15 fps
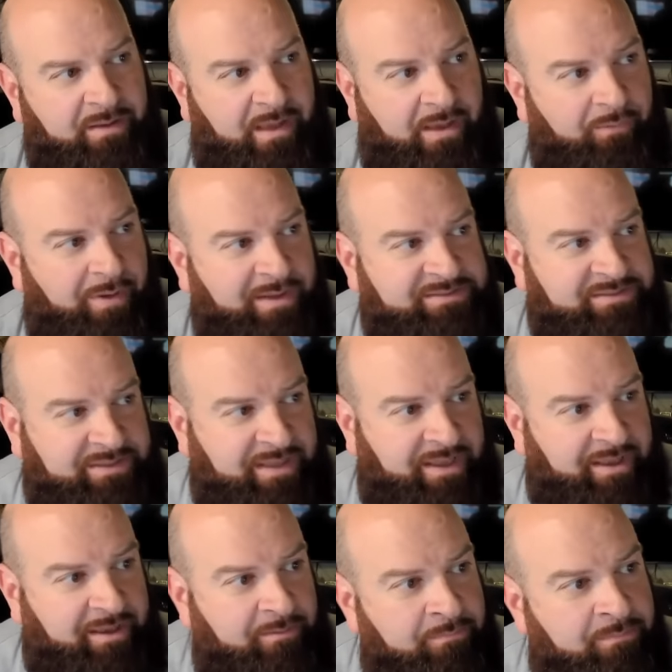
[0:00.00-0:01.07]
I watched the
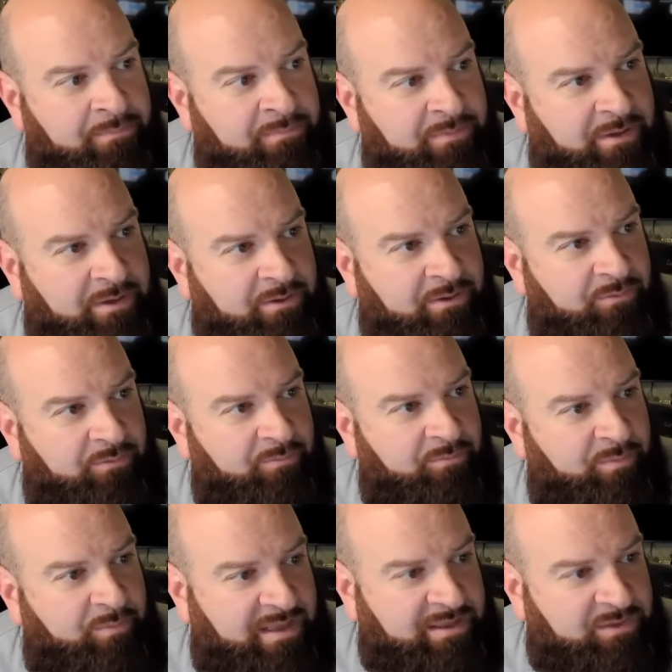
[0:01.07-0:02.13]
game. I don't remember
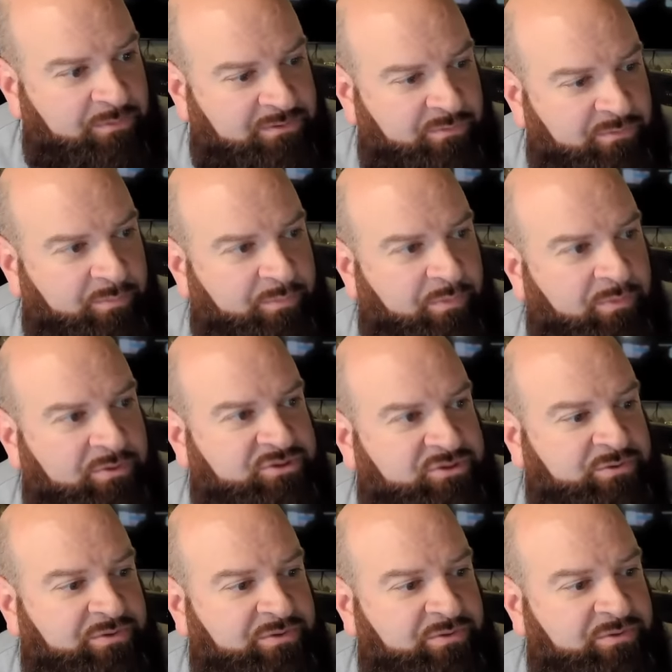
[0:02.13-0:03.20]
exactly what the 3-point
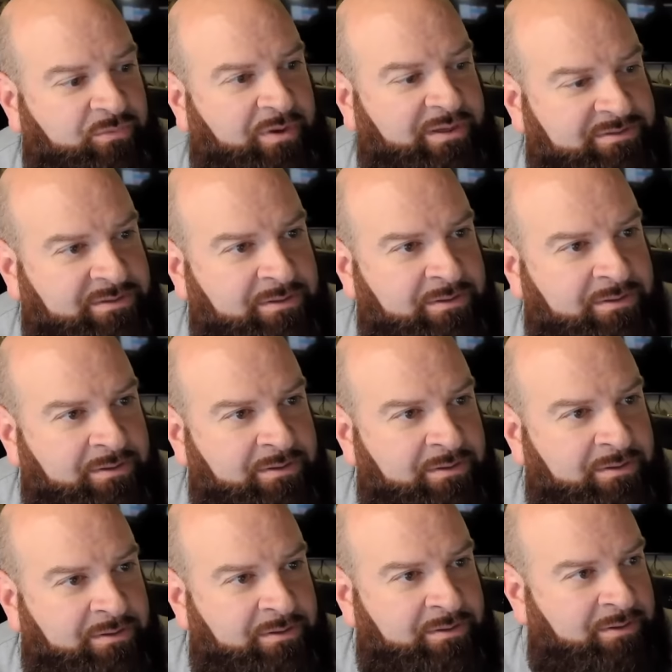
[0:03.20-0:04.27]
shooting was.
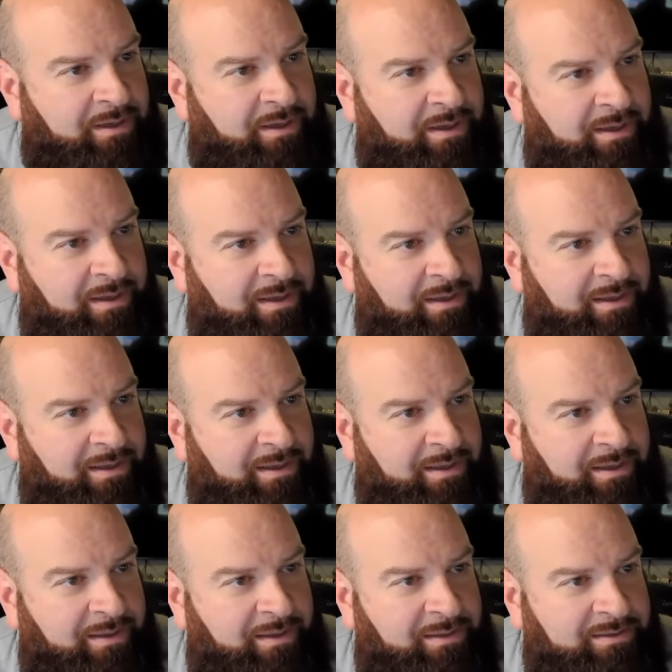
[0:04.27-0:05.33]

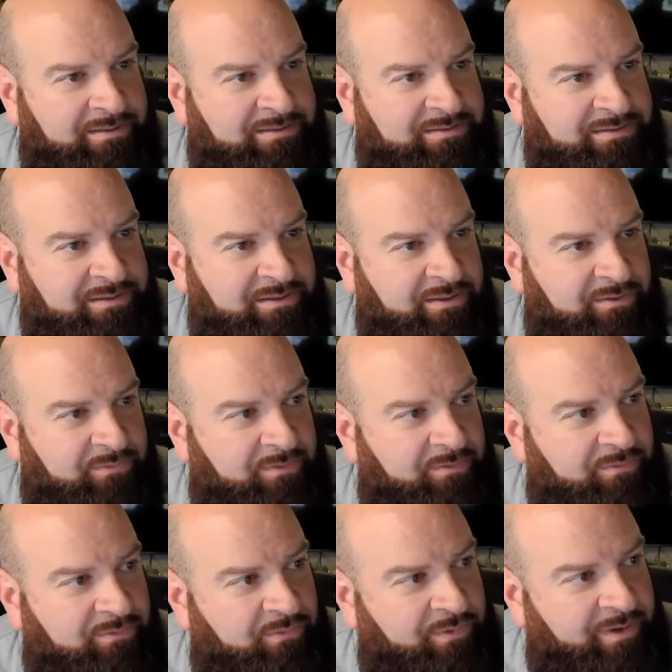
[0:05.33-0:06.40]
Let's see here
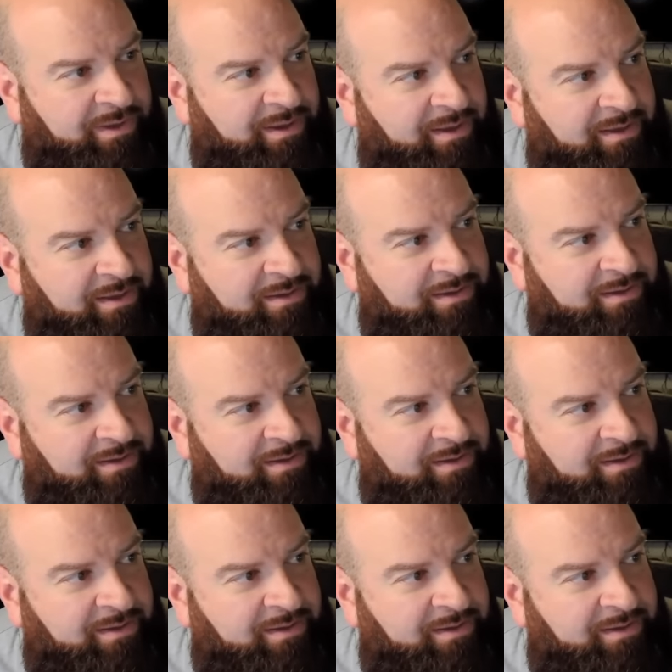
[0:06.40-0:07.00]
real quick.